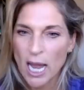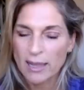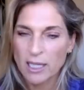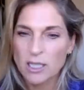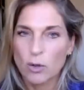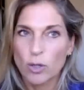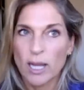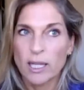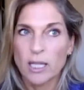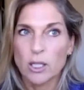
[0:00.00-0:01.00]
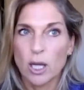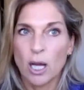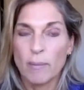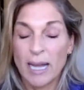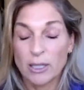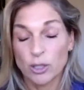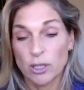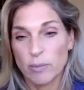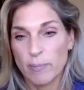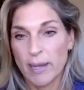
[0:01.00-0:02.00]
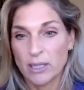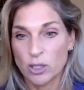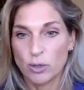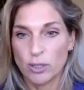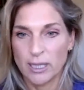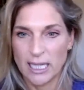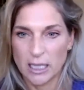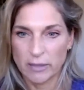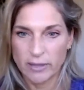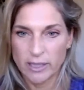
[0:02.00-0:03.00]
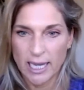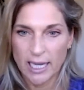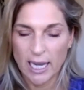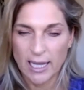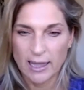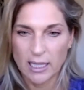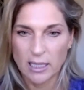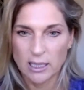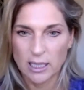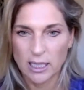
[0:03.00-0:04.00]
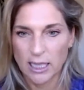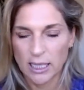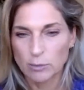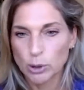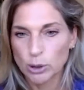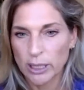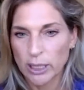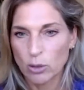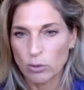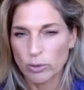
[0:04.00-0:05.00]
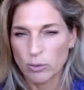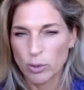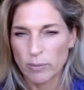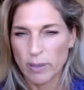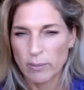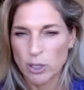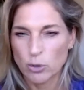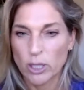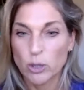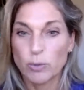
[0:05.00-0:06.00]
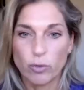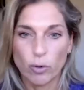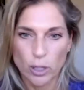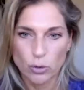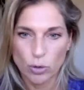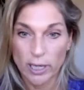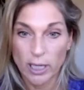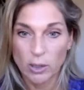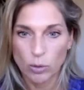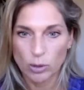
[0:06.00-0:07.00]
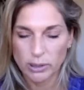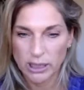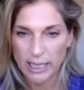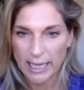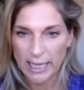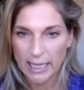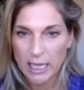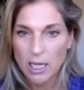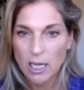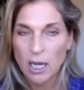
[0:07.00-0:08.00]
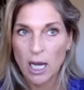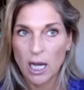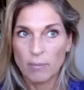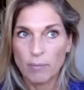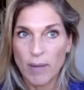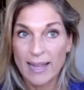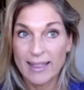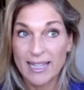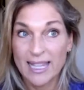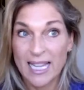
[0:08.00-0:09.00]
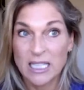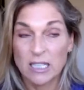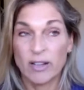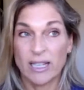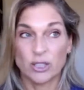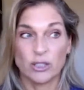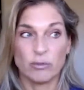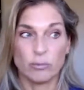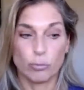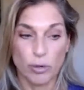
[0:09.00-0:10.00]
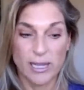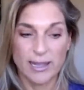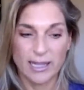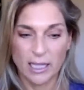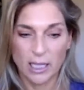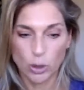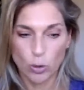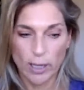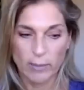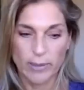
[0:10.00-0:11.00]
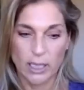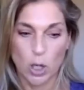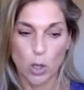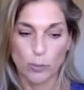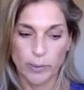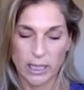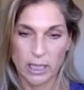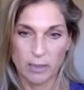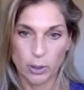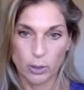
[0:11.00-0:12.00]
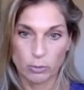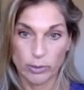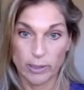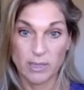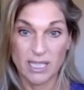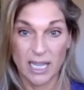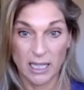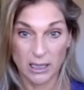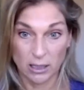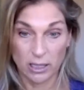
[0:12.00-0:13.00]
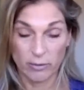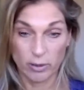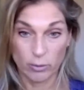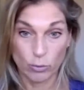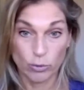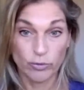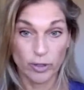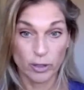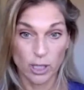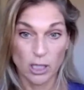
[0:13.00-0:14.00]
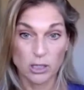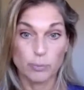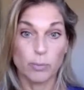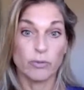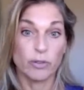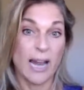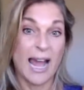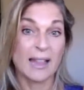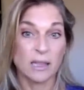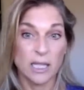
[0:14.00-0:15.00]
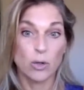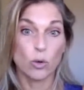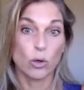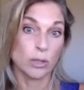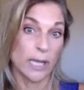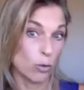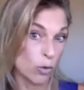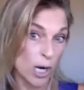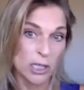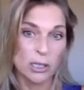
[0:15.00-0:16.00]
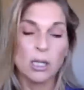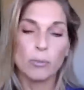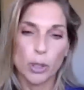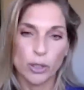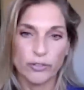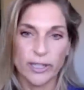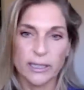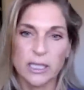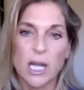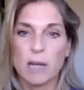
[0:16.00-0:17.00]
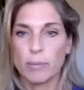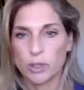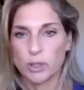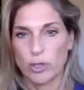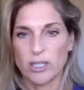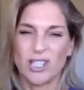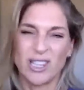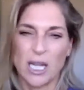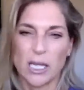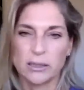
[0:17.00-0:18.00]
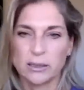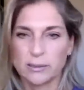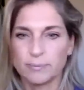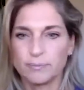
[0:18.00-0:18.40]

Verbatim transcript: I think so, and I think um, actually it'd be best to do it at the end of the day. I think it's like an animal; like you don't really want to maybe stretch before you train or play. Yeah. Mm-hmm. Um, I think the idea of actually breathing quite a bit and opening up your ribs and giving room for your lungs for an athlete or like a runner, mm-hmm. perfect. But stretch at the end.